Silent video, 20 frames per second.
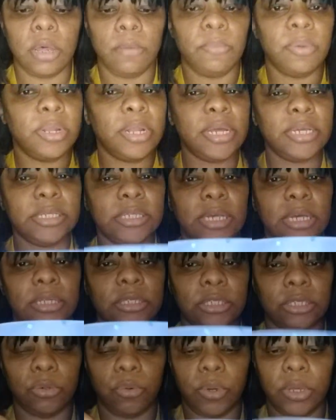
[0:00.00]
But let's get
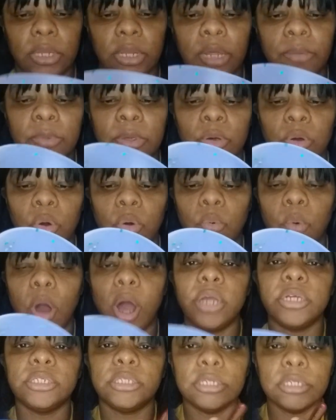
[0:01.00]
to it. Let me go
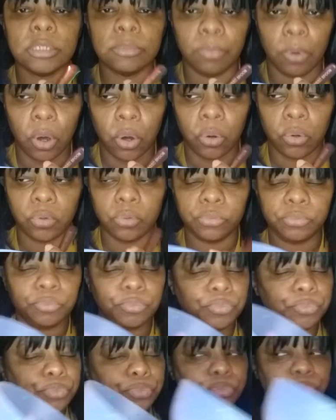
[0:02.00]
wash this bowl.
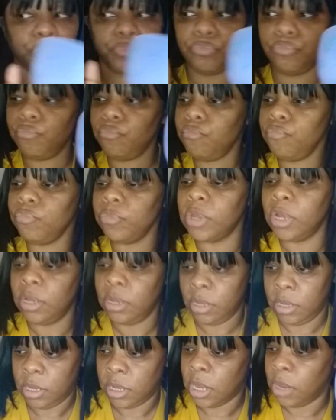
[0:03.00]

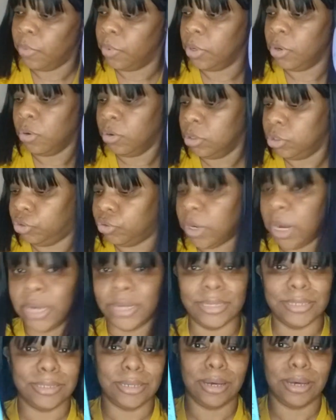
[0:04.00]
And we're going to try
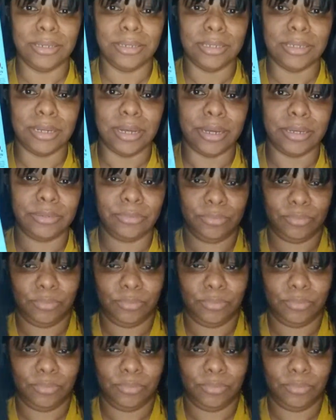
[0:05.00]
this honey nut.